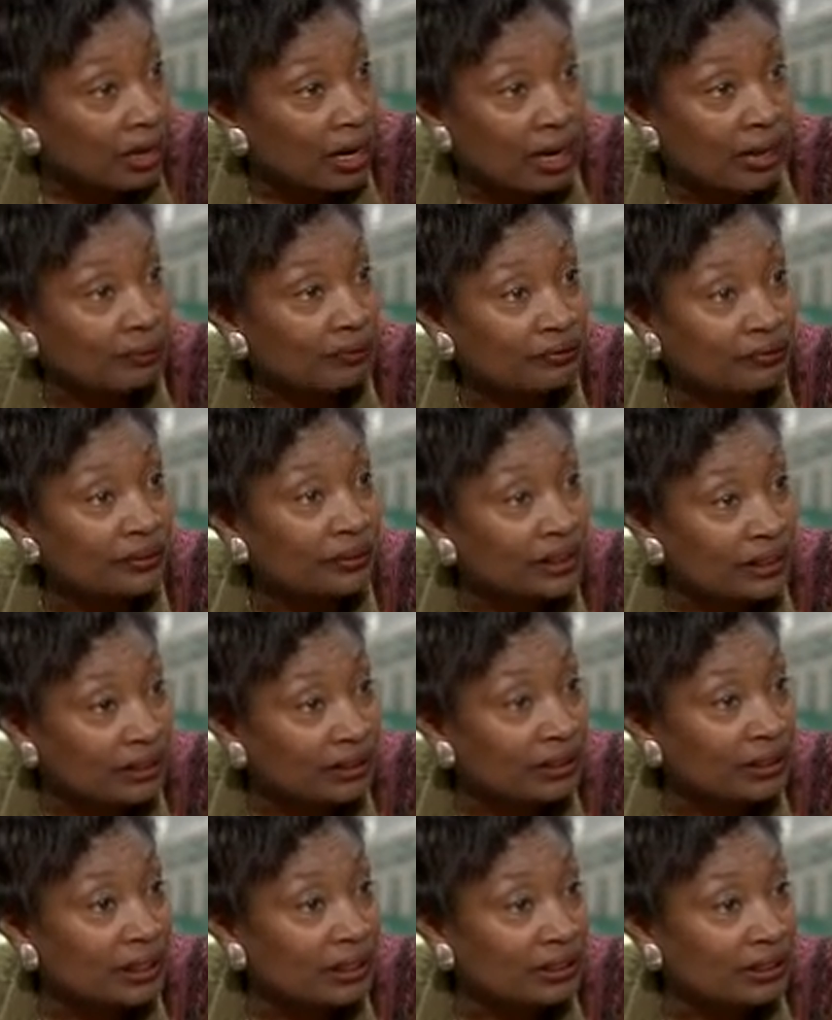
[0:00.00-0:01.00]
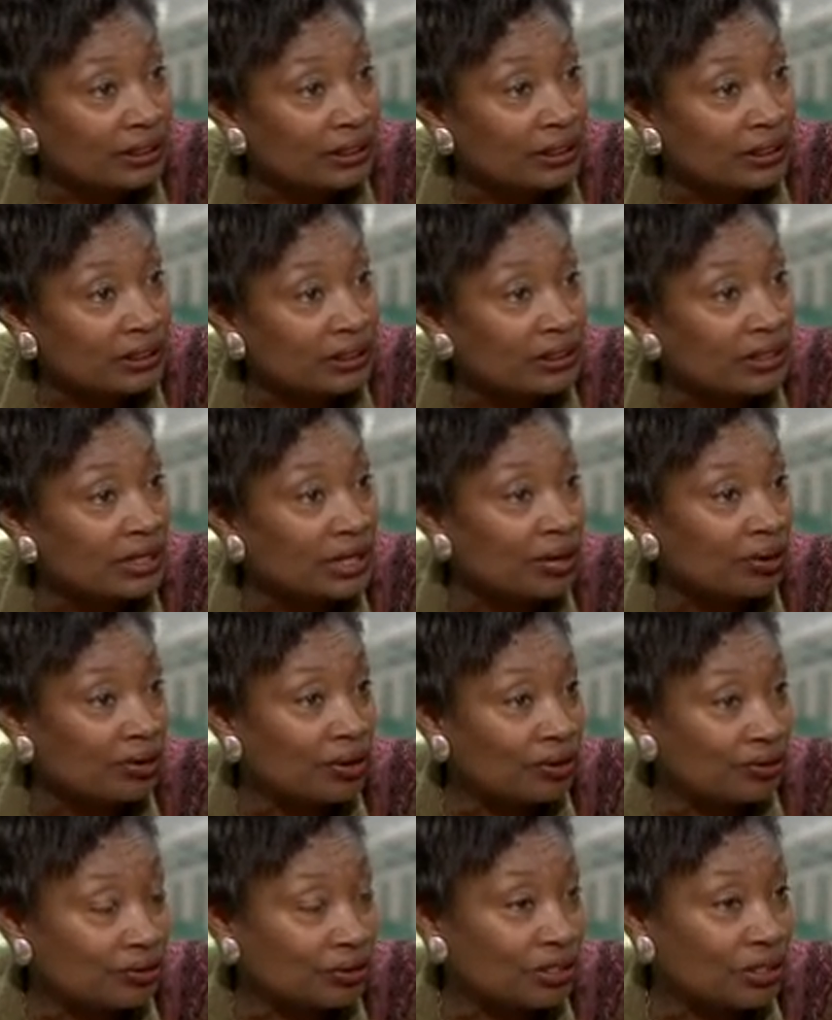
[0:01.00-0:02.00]
I don't think that the
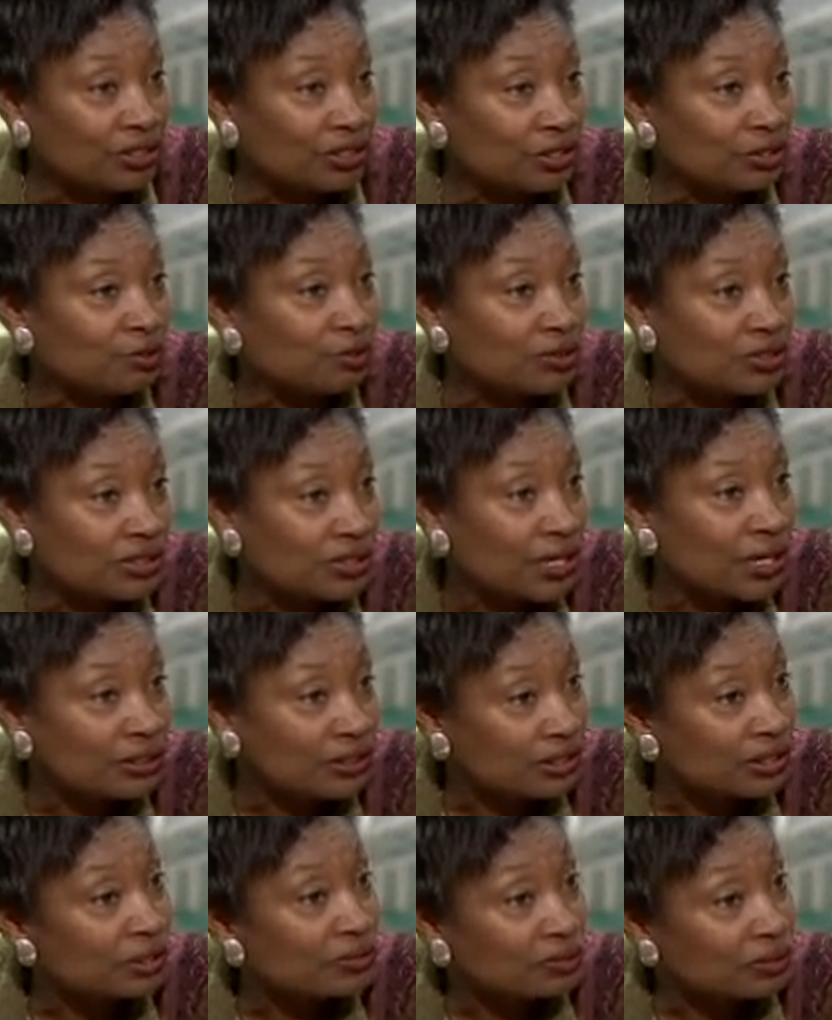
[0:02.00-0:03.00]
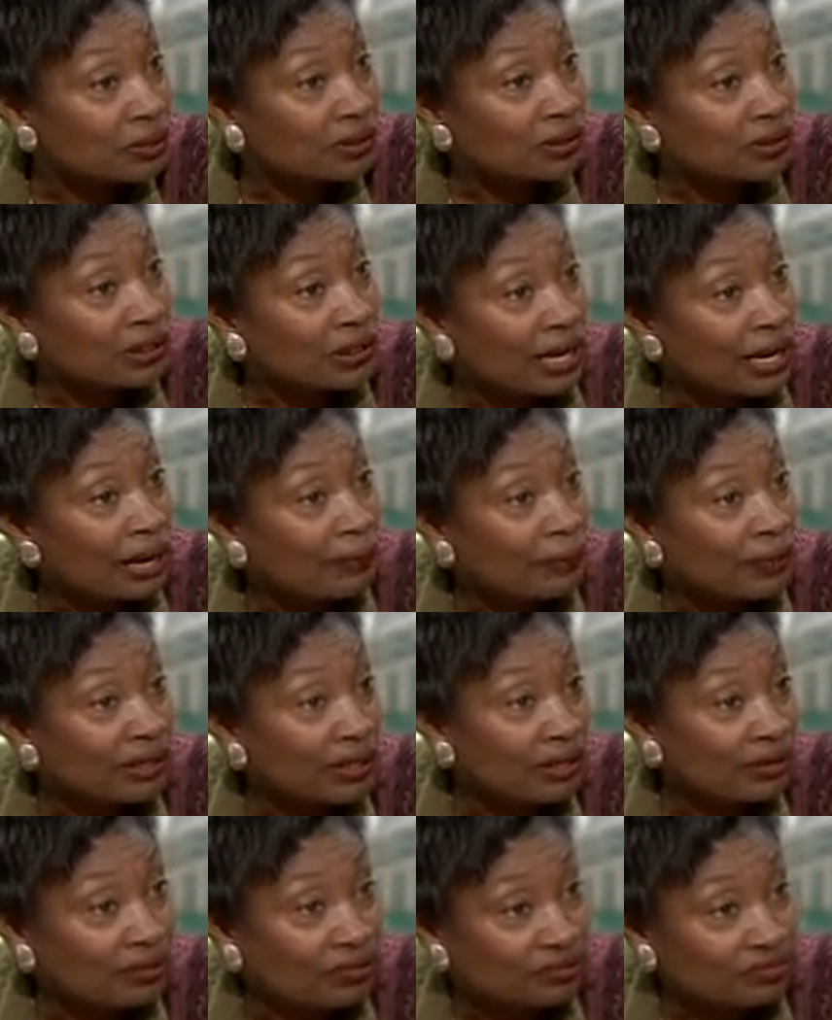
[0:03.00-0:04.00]
scenario that you present is really going to happen
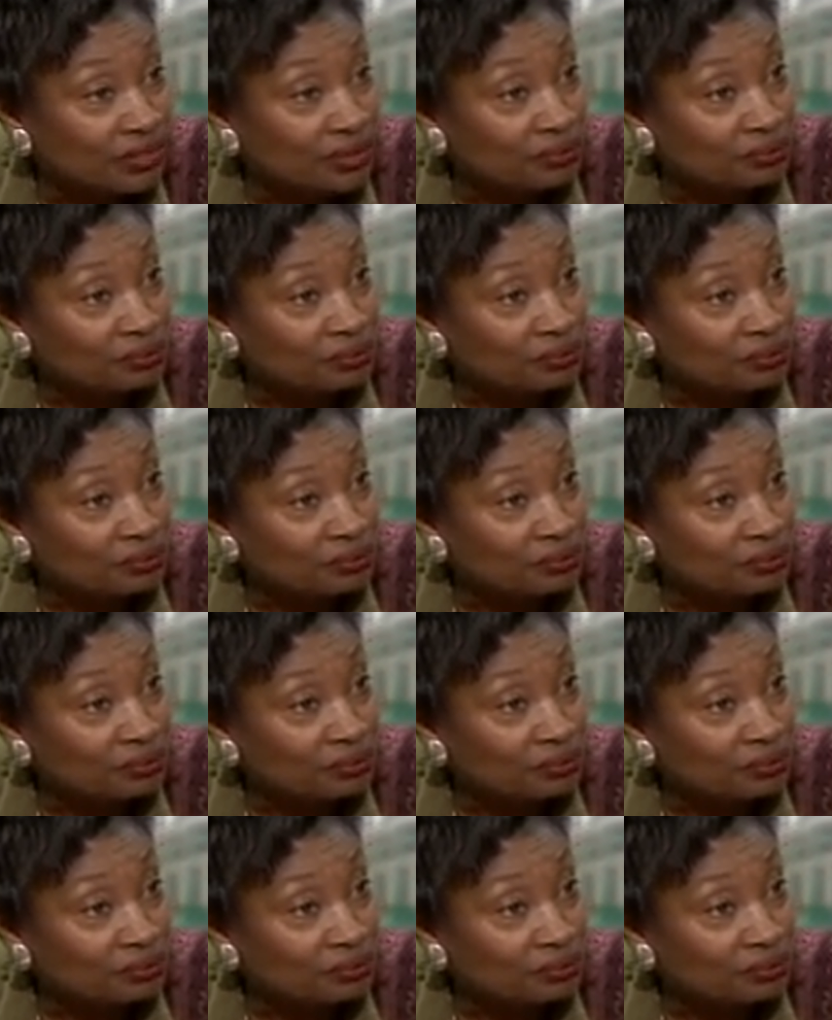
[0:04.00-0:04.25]
that often.